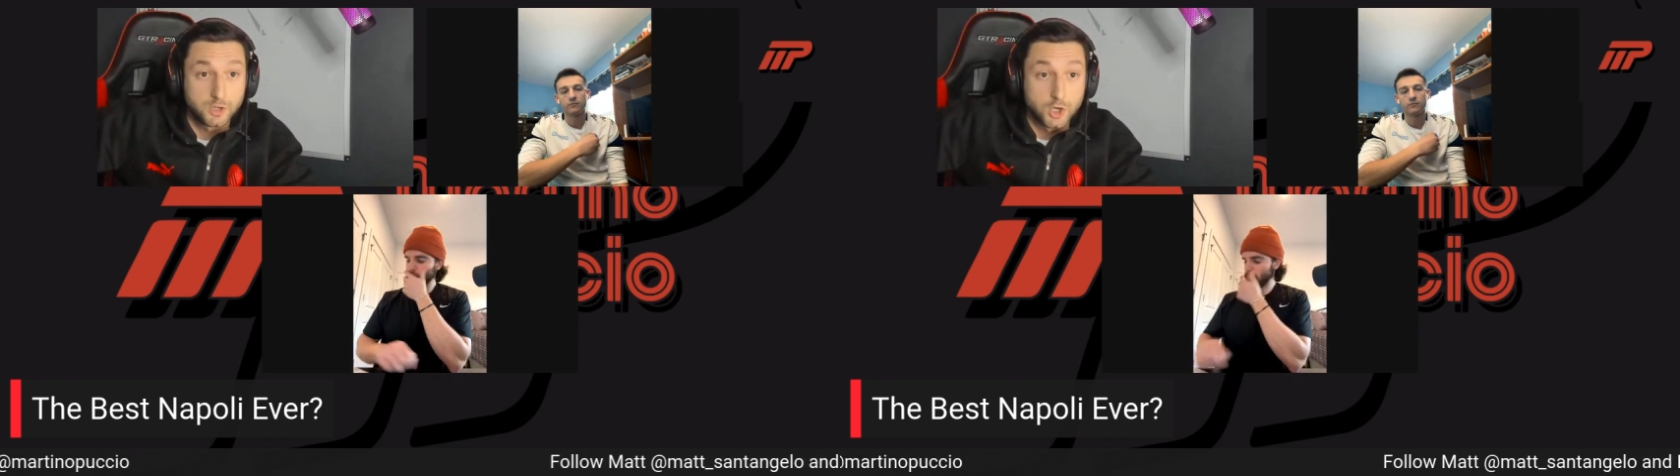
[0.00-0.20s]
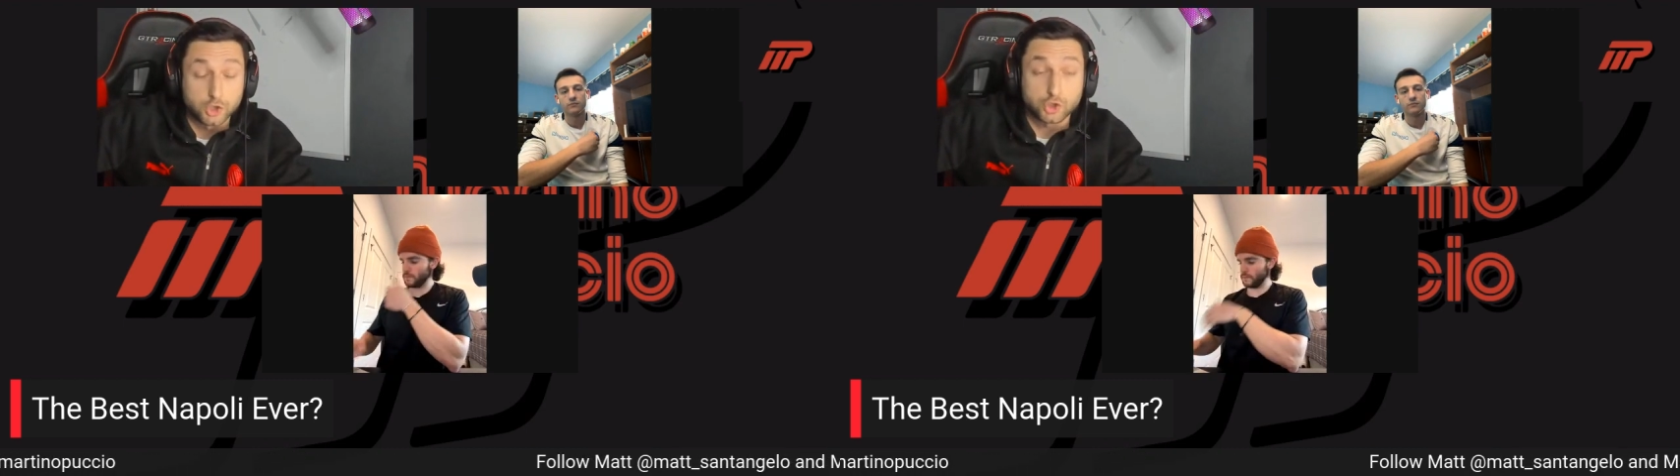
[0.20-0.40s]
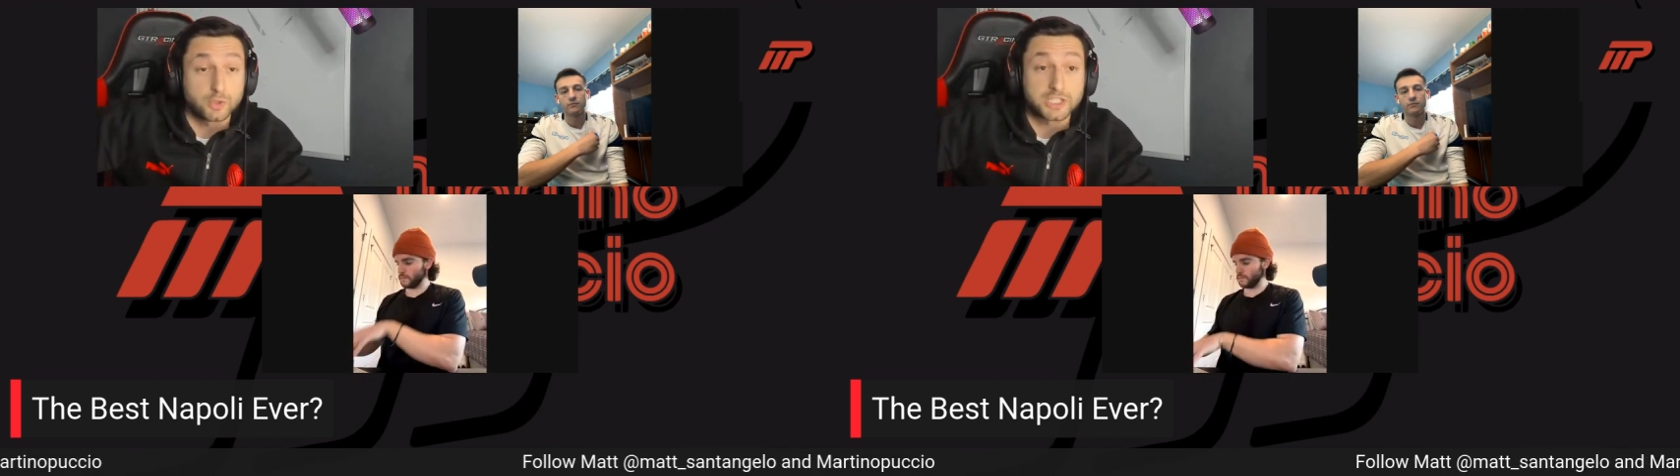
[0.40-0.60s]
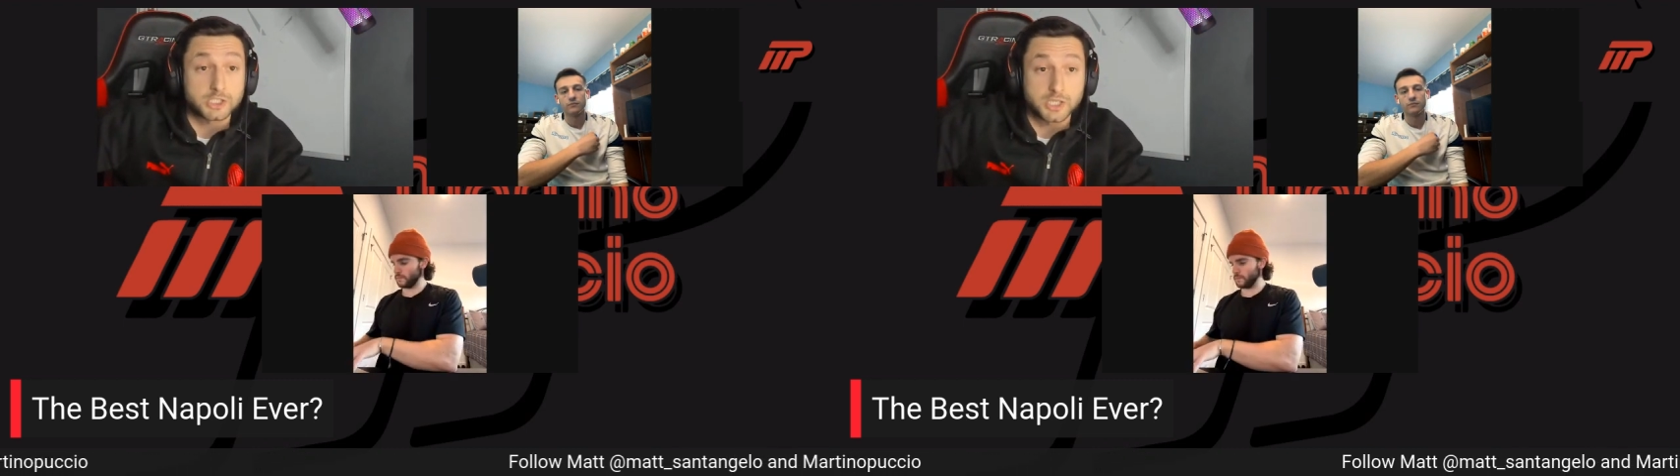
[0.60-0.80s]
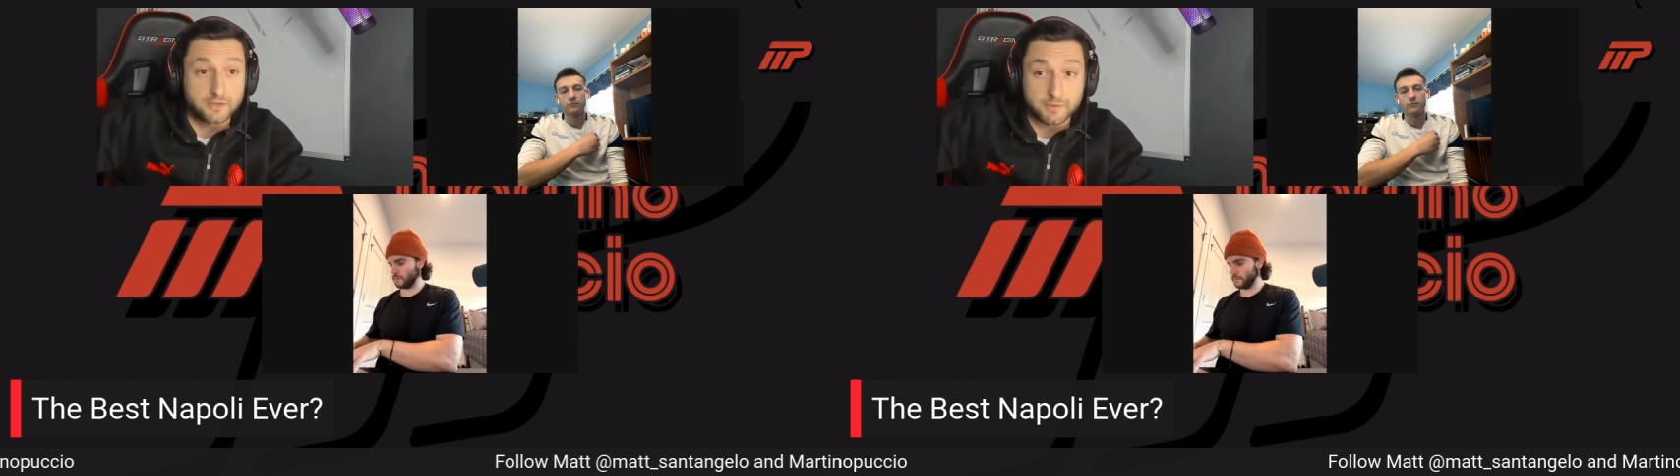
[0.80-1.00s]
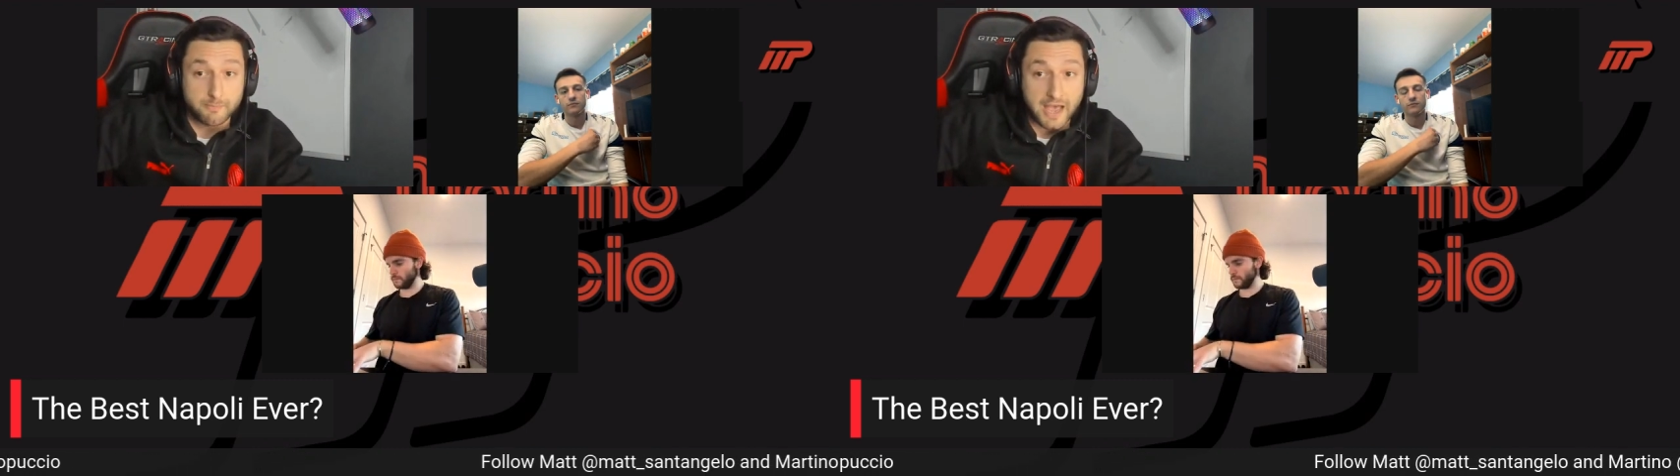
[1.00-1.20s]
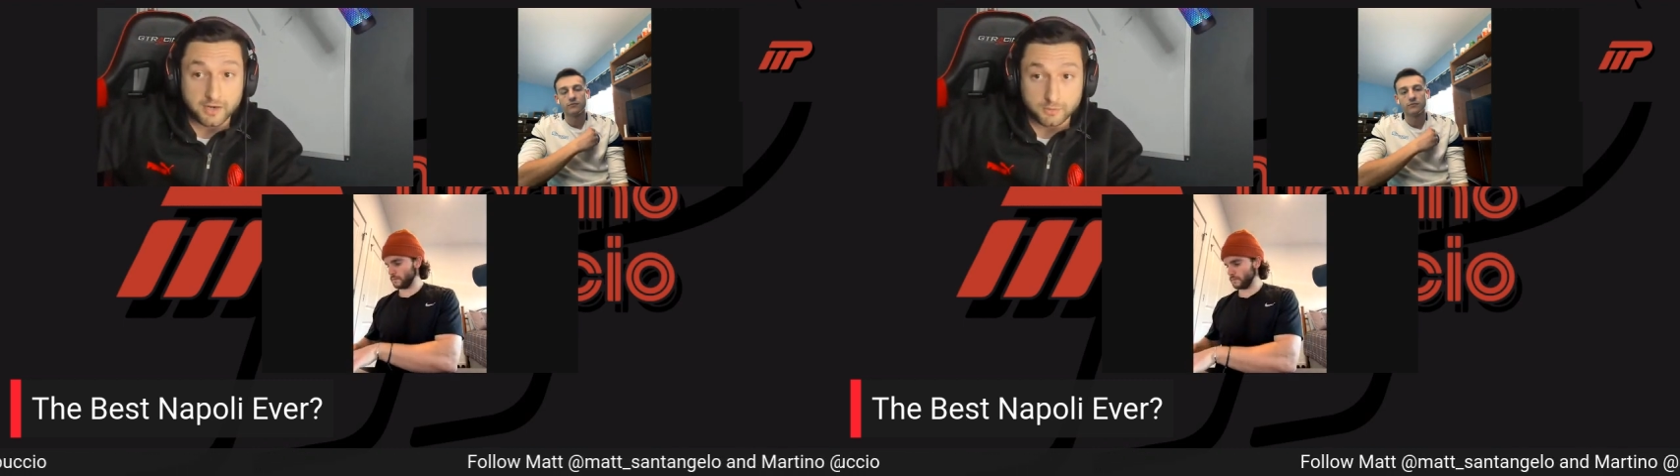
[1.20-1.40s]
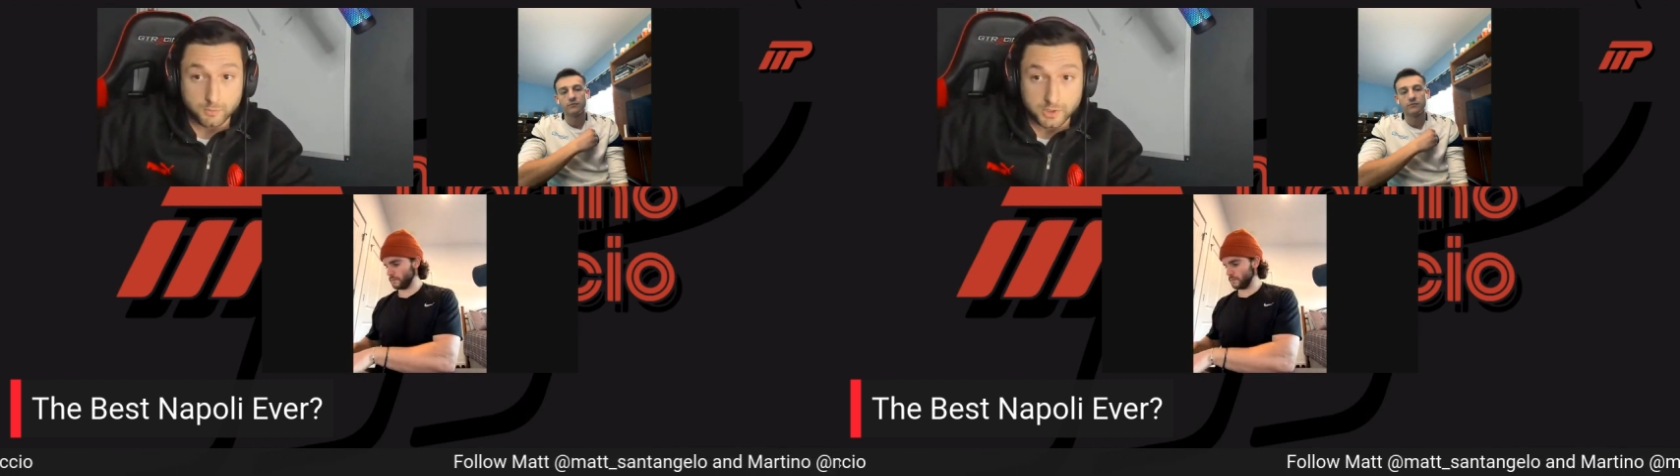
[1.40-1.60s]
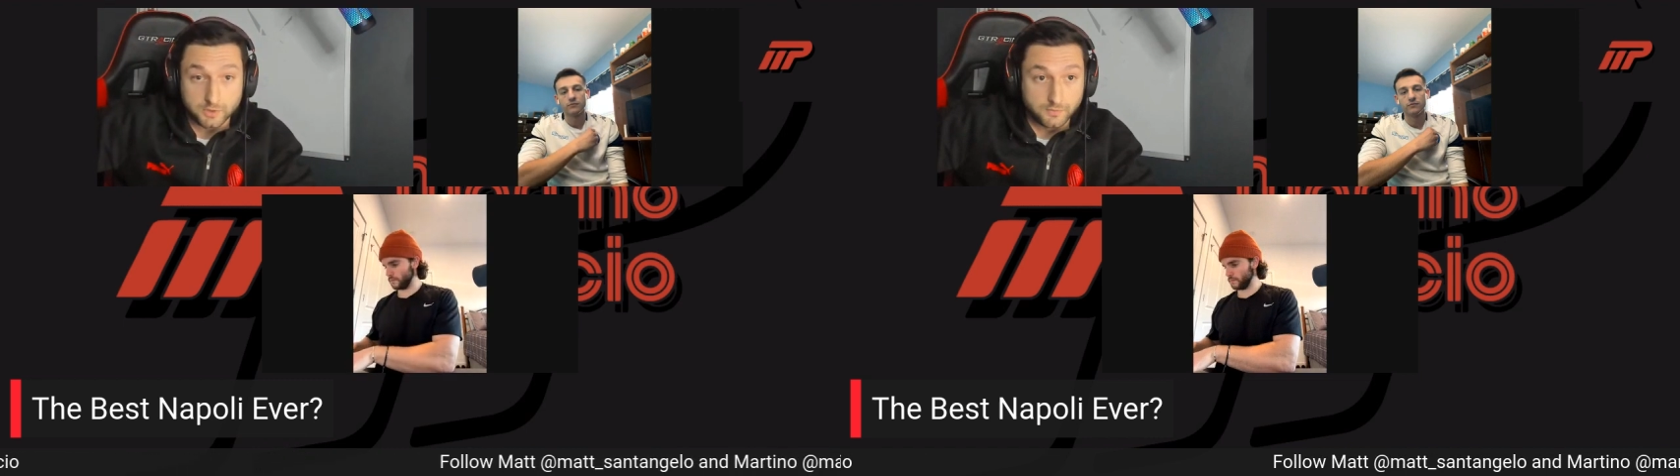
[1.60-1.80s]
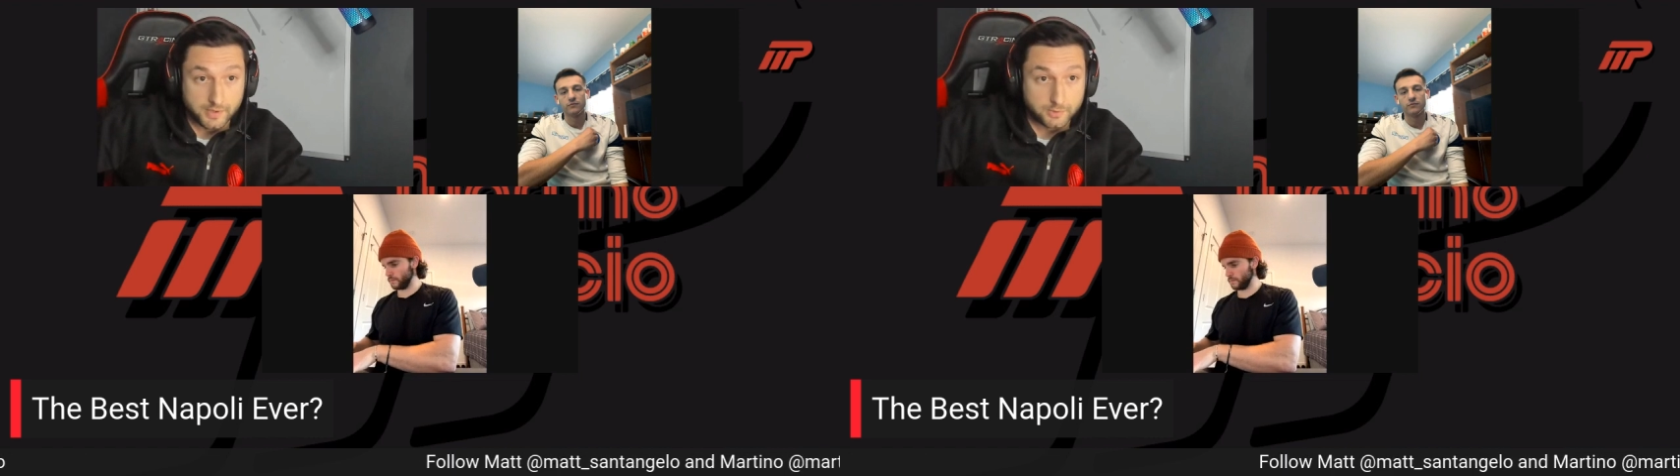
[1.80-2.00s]
So it doesn't even matter what
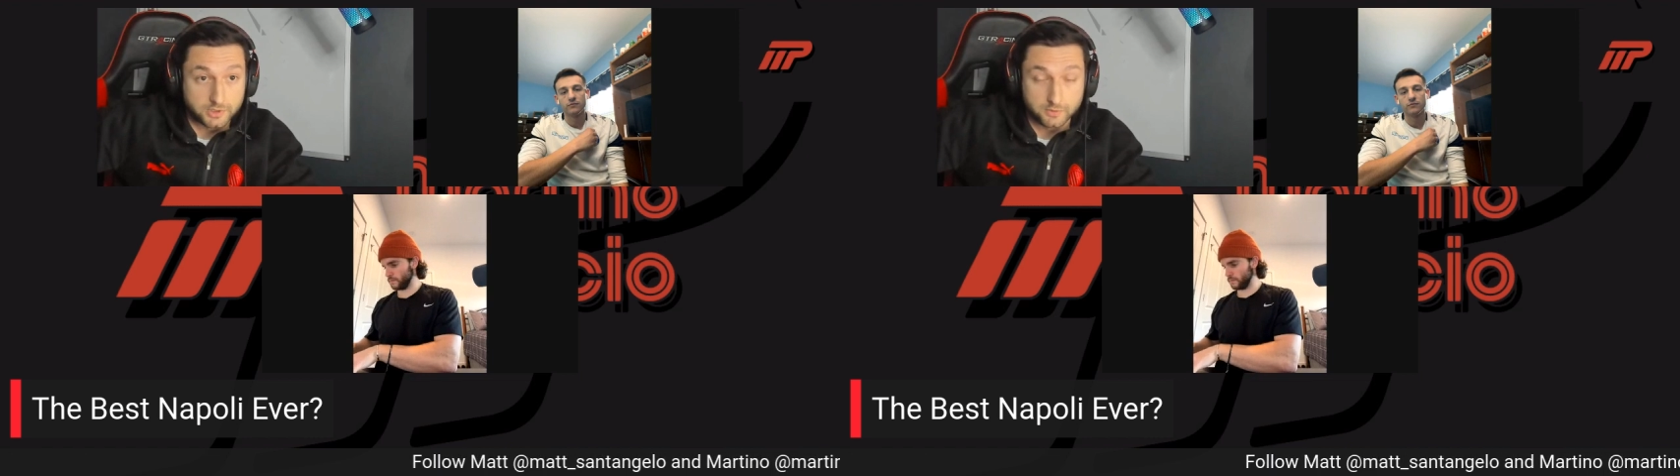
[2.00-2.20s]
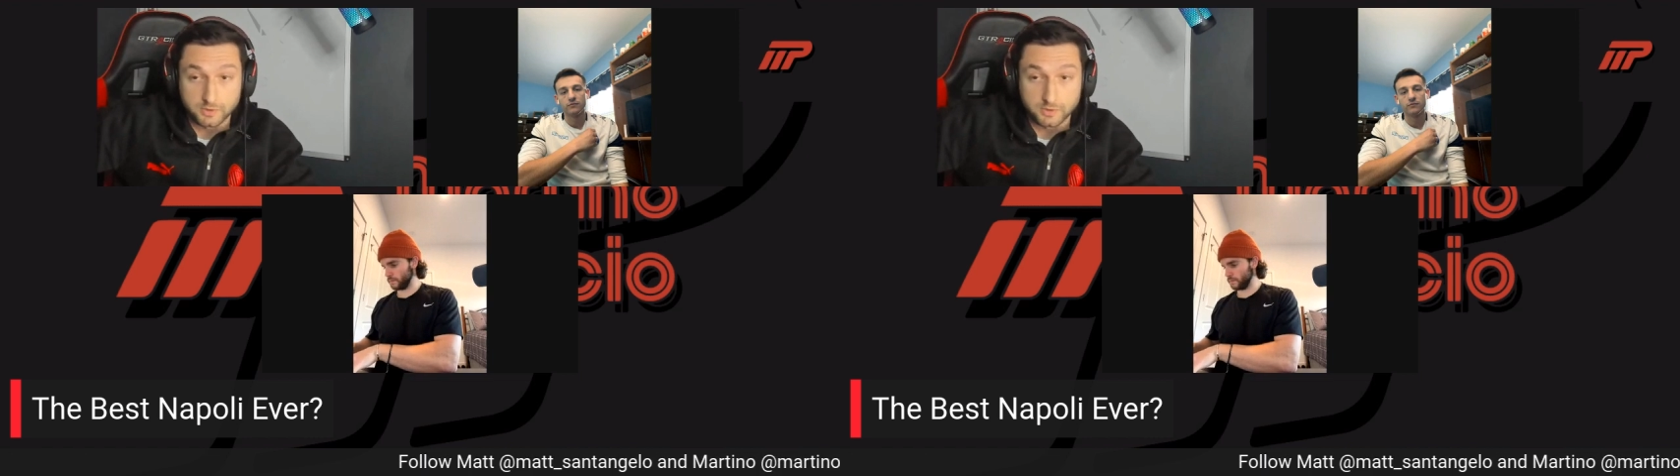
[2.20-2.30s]
Juve would do.